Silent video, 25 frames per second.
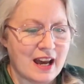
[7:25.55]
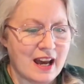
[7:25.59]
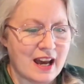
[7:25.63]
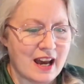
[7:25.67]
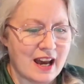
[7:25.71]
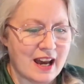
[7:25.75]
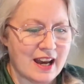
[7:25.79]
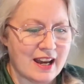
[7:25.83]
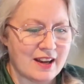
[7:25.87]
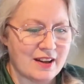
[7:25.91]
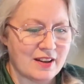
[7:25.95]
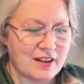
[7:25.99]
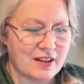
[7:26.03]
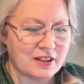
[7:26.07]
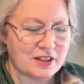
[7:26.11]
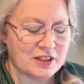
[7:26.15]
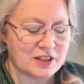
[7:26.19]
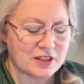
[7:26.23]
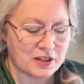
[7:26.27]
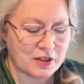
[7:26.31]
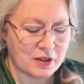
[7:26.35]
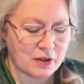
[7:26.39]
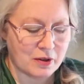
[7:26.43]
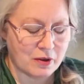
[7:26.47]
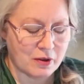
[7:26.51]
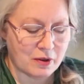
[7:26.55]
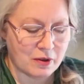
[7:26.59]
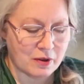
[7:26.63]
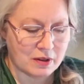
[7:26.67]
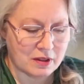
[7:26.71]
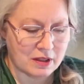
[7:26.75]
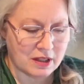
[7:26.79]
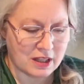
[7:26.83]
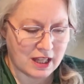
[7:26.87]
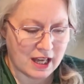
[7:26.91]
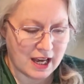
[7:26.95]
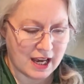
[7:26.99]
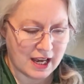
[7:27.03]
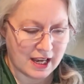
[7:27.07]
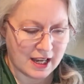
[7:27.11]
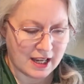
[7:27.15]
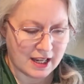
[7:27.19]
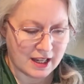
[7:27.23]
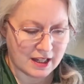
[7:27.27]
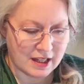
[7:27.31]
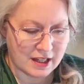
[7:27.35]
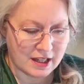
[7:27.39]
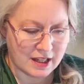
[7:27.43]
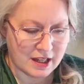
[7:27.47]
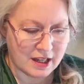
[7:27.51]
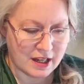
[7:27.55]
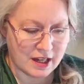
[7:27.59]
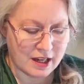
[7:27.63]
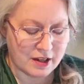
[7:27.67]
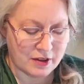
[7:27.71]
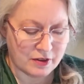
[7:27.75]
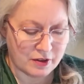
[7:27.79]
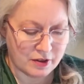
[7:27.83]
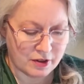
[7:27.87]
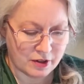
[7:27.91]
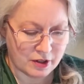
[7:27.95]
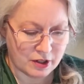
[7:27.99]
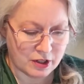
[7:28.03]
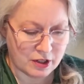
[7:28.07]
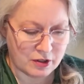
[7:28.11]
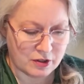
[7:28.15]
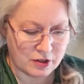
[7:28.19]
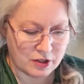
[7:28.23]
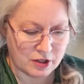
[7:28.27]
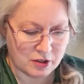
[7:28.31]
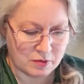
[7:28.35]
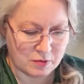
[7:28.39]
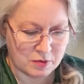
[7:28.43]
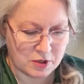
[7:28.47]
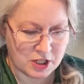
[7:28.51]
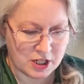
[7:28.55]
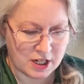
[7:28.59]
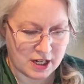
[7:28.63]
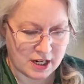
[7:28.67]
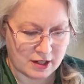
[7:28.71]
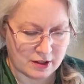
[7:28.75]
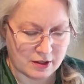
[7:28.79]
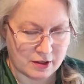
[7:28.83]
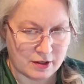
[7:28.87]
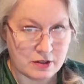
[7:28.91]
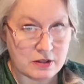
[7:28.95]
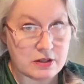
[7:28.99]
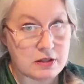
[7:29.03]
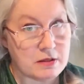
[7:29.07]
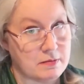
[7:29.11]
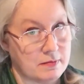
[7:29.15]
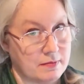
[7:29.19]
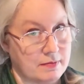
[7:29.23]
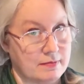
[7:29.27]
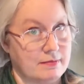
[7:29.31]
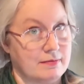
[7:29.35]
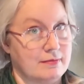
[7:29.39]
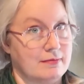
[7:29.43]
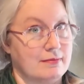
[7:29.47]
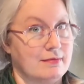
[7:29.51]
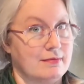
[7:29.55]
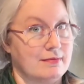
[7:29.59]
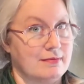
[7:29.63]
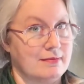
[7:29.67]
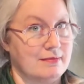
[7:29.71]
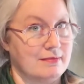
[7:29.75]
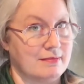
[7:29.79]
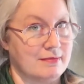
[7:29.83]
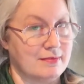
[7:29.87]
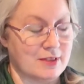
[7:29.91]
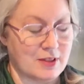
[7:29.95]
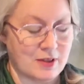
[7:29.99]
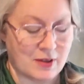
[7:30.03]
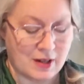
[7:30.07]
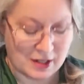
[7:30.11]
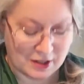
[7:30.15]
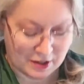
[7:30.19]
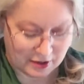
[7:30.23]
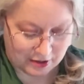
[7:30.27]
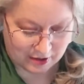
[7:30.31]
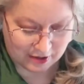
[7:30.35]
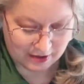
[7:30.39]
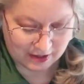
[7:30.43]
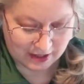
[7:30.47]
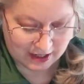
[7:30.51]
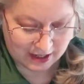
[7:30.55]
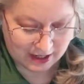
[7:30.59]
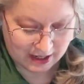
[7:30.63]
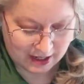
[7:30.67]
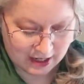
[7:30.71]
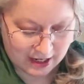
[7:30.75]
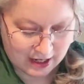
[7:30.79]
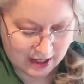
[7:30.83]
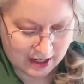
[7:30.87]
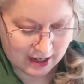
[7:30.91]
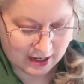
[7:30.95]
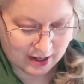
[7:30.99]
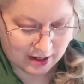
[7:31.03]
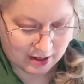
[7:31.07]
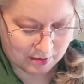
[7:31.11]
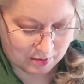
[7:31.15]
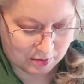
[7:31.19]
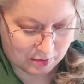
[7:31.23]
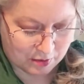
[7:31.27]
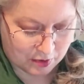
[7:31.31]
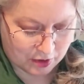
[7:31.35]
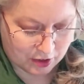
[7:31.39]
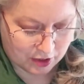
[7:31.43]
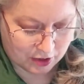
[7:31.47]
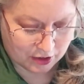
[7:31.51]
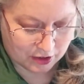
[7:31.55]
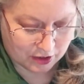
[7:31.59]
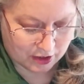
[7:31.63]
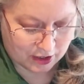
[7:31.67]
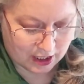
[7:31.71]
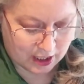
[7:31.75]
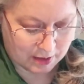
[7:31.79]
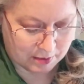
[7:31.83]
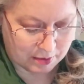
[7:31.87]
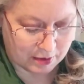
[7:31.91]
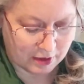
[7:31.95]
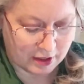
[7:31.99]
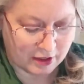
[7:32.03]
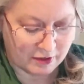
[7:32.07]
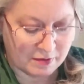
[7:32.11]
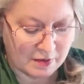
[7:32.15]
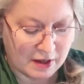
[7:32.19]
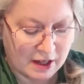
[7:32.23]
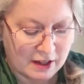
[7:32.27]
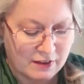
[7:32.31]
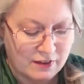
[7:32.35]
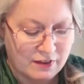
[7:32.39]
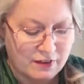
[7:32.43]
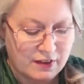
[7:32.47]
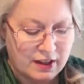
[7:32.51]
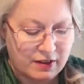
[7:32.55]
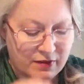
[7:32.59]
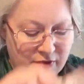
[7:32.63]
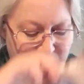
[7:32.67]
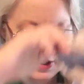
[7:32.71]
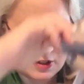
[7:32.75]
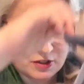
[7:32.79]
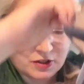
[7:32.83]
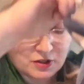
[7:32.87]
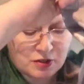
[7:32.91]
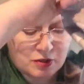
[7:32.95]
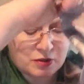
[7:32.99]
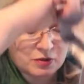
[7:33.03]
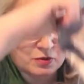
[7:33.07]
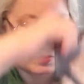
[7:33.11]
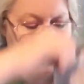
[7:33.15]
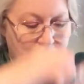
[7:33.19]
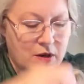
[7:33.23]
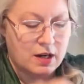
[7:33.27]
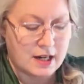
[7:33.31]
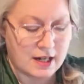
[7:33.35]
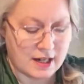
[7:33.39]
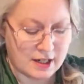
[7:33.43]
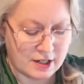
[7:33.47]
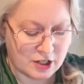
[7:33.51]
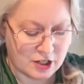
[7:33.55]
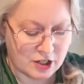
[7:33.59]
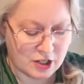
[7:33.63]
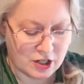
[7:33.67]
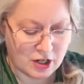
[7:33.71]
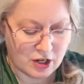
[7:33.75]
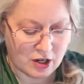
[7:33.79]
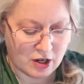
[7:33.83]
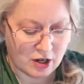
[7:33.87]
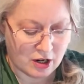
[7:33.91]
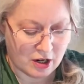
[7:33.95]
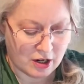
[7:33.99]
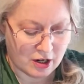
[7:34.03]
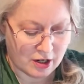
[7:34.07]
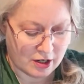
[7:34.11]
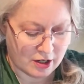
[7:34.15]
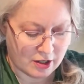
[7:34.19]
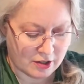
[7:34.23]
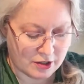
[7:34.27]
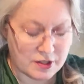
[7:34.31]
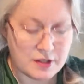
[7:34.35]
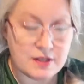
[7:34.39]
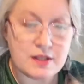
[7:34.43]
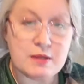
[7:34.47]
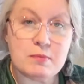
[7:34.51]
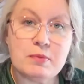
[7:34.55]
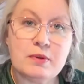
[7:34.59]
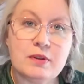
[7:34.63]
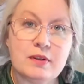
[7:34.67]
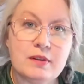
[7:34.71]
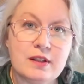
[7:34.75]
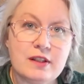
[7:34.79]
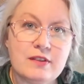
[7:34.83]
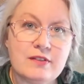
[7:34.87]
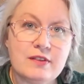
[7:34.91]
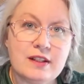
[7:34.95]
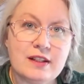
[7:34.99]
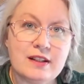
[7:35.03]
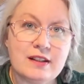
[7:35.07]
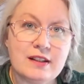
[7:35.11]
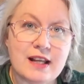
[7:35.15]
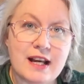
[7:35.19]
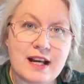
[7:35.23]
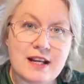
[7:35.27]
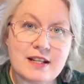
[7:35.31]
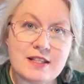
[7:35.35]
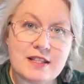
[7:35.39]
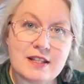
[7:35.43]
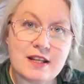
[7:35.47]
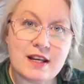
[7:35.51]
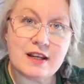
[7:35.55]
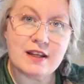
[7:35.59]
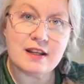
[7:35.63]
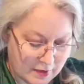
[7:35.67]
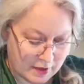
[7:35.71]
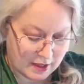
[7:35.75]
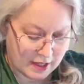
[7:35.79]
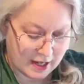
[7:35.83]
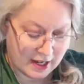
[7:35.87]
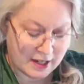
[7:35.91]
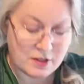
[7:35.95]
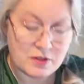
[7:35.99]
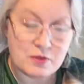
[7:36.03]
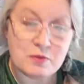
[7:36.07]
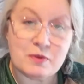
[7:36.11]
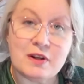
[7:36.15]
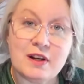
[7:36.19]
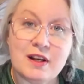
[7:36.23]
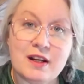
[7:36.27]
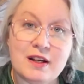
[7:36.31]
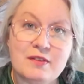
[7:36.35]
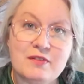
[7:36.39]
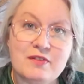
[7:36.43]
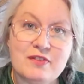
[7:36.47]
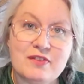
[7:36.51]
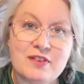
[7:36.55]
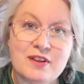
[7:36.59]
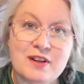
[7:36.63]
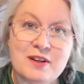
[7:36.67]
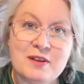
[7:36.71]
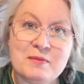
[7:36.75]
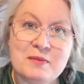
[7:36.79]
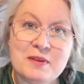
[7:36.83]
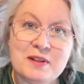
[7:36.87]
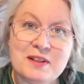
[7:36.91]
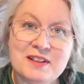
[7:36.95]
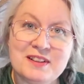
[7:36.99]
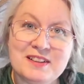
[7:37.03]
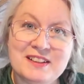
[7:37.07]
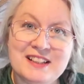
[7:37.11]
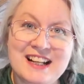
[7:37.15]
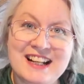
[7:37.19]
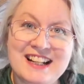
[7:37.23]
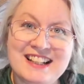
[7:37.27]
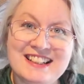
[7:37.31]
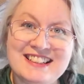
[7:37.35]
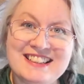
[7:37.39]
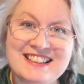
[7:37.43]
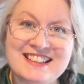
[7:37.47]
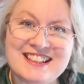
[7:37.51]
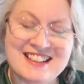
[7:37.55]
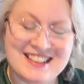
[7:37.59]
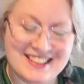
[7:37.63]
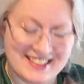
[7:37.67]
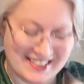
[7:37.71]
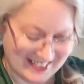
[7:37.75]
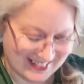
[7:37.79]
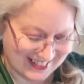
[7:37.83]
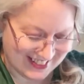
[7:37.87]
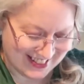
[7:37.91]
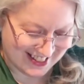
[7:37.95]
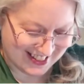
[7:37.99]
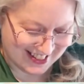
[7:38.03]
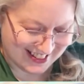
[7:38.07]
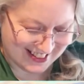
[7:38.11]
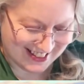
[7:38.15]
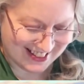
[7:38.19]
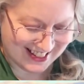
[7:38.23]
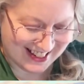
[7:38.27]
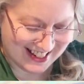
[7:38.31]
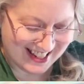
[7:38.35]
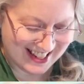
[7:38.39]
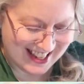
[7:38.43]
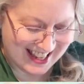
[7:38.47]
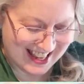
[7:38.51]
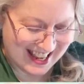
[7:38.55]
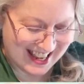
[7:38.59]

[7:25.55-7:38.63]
I also like other YouTube channels. No, I do. A couple of my favorites to watch are Simple Living Alaska. That's where I'm from, Alaska originally.